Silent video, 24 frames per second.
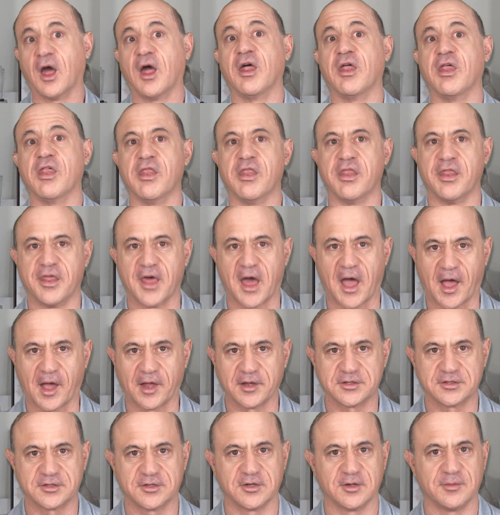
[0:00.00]

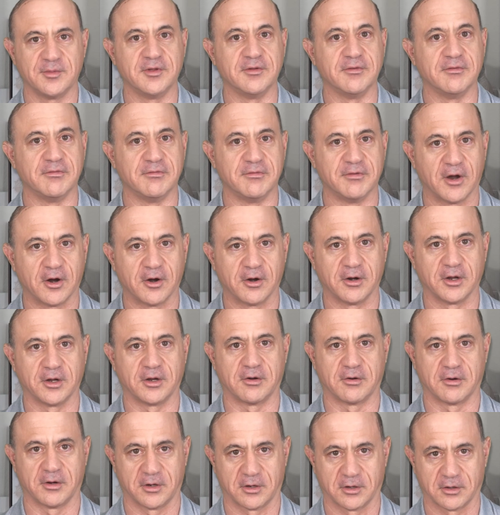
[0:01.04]
That's going to be very
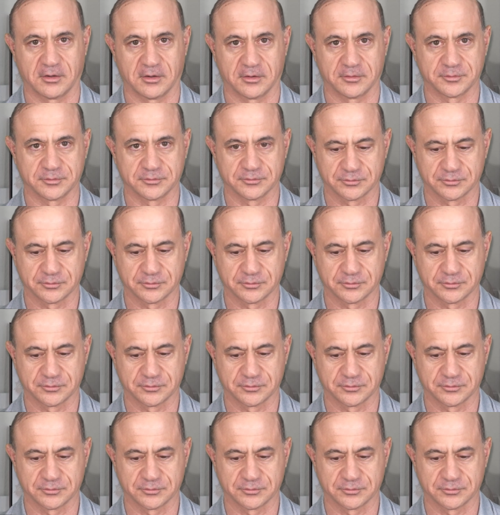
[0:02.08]
critical.